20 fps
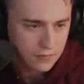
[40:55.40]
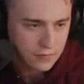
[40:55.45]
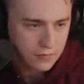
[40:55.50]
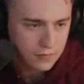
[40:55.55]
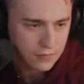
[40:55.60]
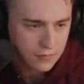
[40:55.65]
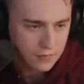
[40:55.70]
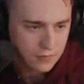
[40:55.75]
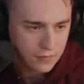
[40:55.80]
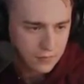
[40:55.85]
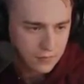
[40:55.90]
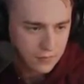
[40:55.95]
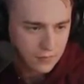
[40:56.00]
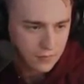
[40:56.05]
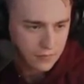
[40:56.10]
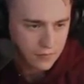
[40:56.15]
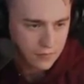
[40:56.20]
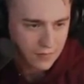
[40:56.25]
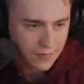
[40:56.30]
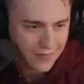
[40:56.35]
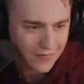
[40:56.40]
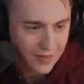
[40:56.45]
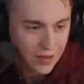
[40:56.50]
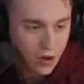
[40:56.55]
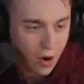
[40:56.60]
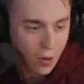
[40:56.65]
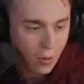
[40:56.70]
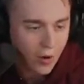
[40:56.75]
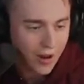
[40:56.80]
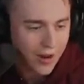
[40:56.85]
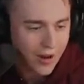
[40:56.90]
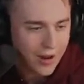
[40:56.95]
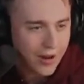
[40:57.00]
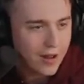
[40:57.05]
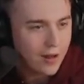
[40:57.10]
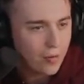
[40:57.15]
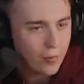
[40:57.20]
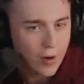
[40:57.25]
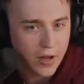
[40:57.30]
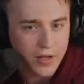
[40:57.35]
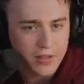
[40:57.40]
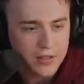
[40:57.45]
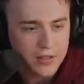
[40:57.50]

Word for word: as much as. no way! Wait,